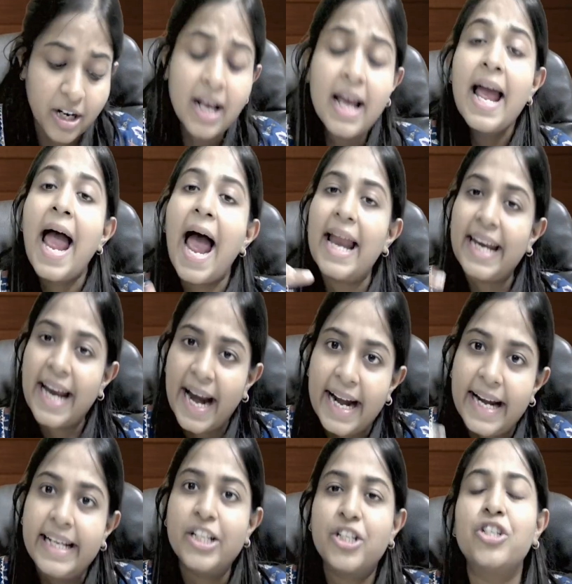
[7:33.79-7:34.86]
And
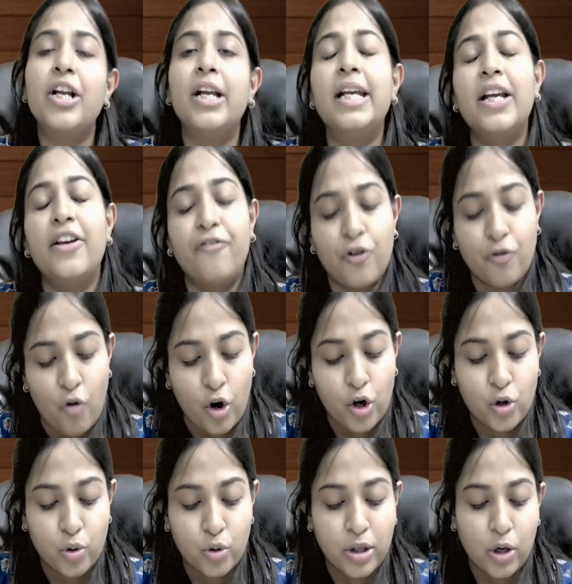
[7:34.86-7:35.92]
additionally, if you want to do
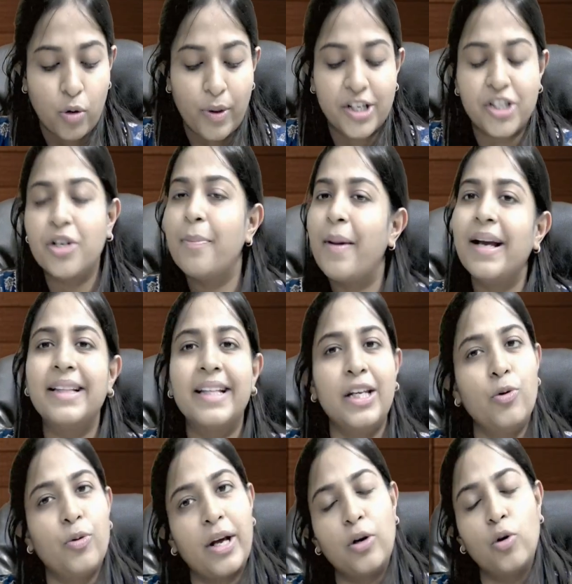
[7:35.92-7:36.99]
the question bank, then you
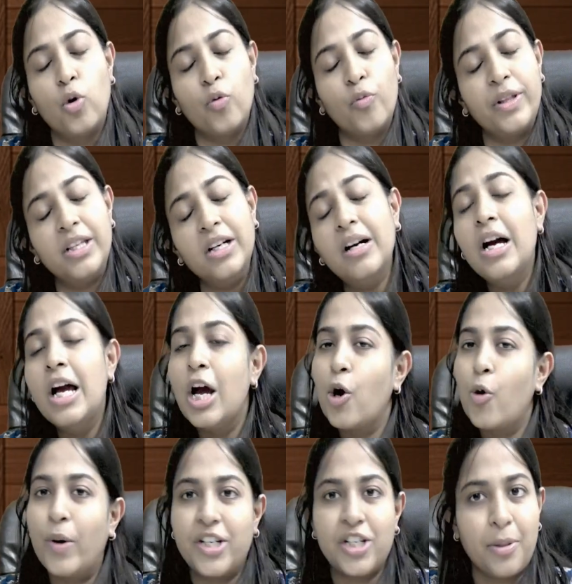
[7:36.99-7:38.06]
can go with the
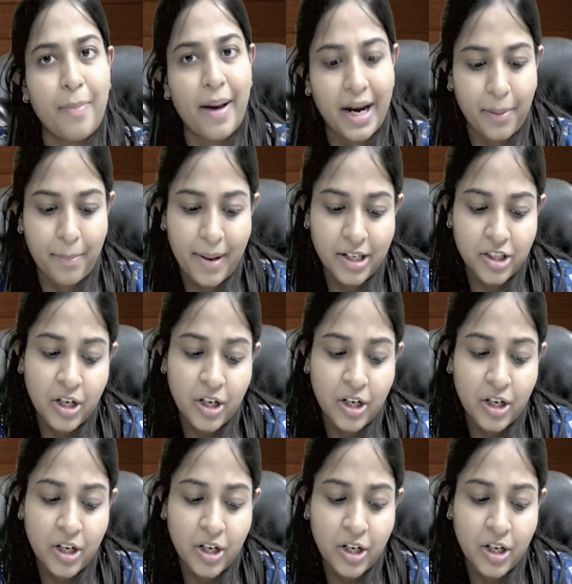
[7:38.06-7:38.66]
question bank batch.